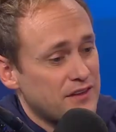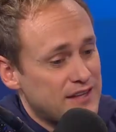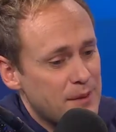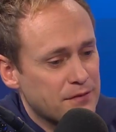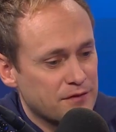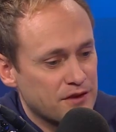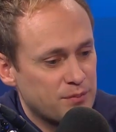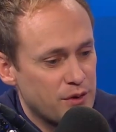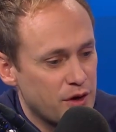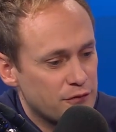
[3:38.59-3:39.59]
the depth of this
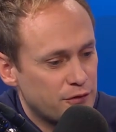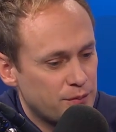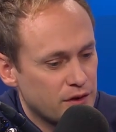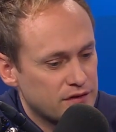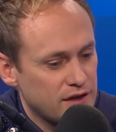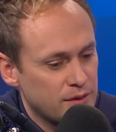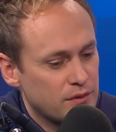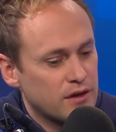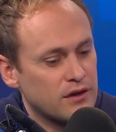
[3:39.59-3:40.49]
BYU football team,